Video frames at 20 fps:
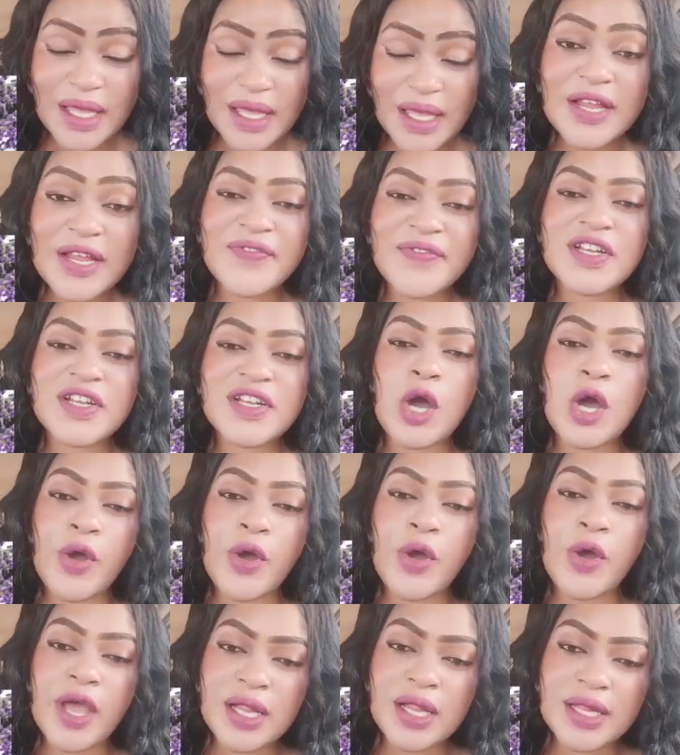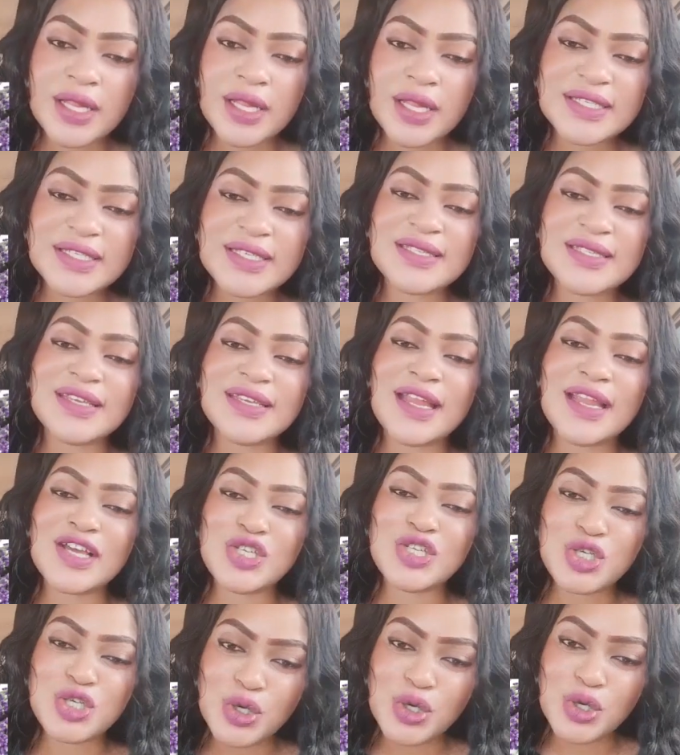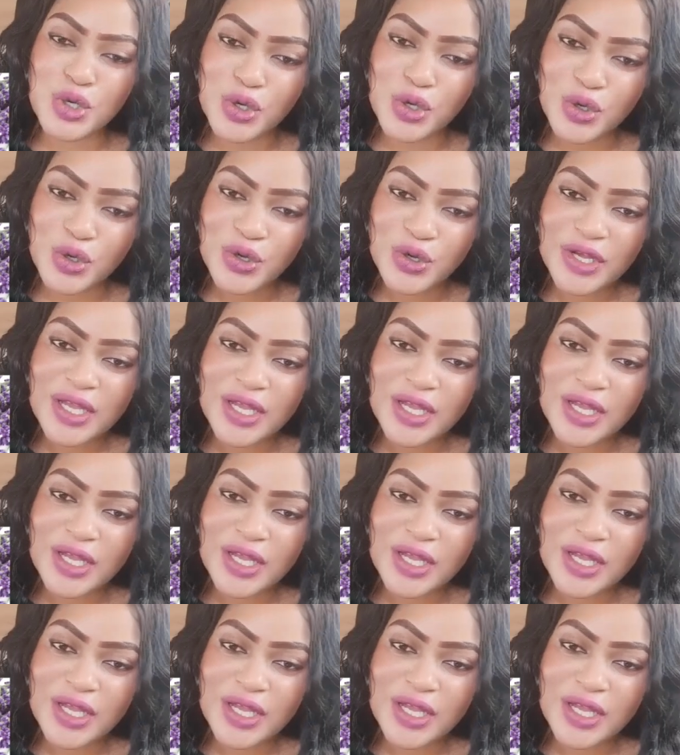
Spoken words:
Lavender oil, it is natural.